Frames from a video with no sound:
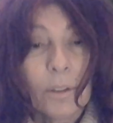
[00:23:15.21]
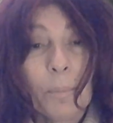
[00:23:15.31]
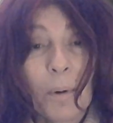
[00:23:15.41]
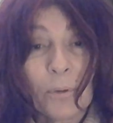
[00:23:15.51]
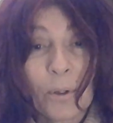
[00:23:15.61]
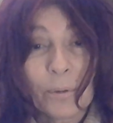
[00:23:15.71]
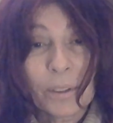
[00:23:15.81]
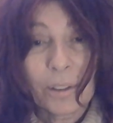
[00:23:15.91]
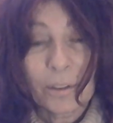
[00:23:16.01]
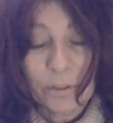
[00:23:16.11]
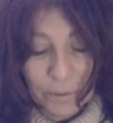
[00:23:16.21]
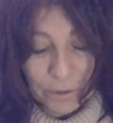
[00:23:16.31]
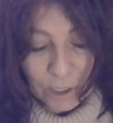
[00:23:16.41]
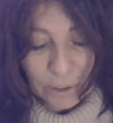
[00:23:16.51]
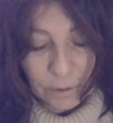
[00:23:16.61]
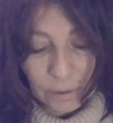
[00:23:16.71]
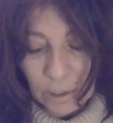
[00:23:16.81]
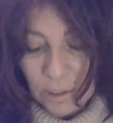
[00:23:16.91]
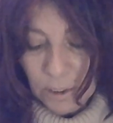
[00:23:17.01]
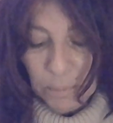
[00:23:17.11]
You're both holding on to each other,
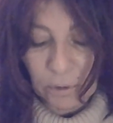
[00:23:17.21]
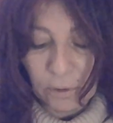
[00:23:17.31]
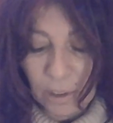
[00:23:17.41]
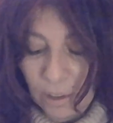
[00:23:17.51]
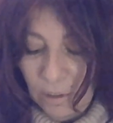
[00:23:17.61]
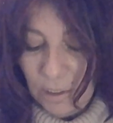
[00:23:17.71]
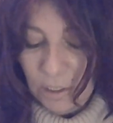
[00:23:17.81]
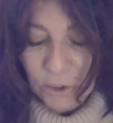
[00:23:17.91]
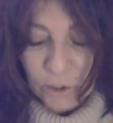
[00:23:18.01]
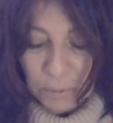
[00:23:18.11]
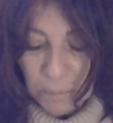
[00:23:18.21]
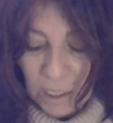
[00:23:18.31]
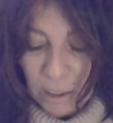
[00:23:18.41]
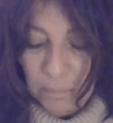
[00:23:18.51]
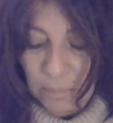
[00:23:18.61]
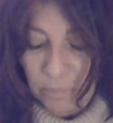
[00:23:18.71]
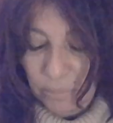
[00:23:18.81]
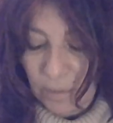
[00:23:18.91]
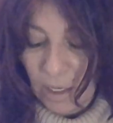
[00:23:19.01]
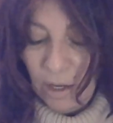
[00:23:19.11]
and it's just become
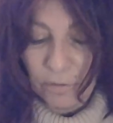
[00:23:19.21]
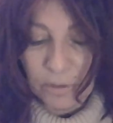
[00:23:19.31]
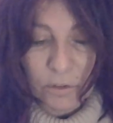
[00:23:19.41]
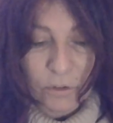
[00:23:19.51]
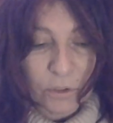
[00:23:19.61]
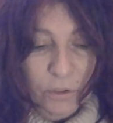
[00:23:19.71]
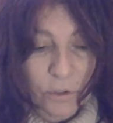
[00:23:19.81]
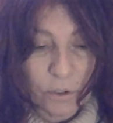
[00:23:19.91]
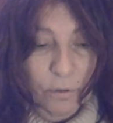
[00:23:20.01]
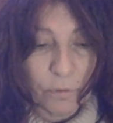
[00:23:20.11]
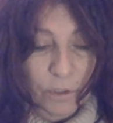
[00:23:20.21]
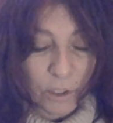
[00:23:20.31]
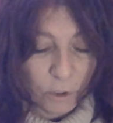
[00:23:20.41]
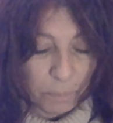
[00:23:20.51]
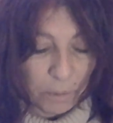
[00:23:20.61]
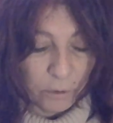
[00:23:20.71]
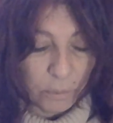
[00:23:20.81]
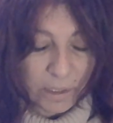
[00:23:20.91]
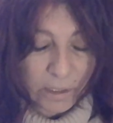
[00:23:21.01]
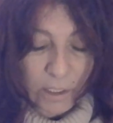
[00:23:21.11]
evident to the two of you that you're both
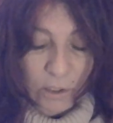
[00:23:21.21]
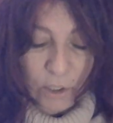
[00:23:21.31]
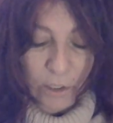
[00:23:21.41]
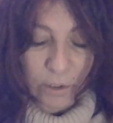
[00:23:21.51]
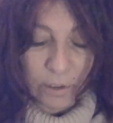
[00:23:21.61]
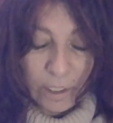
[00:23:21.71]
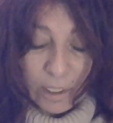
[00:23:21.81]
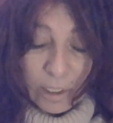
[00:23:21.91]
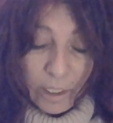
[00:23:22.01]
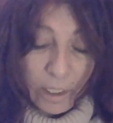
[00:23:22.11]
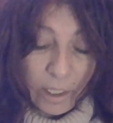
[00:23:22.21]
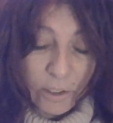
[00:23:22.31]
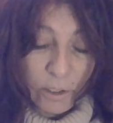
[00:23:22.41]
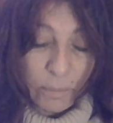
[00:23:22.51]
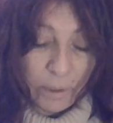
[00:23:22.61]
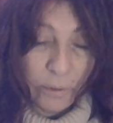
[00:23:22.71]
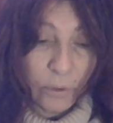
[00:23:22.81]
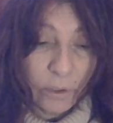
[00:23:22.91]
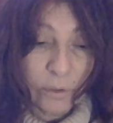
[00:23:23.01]
missing each other, and you both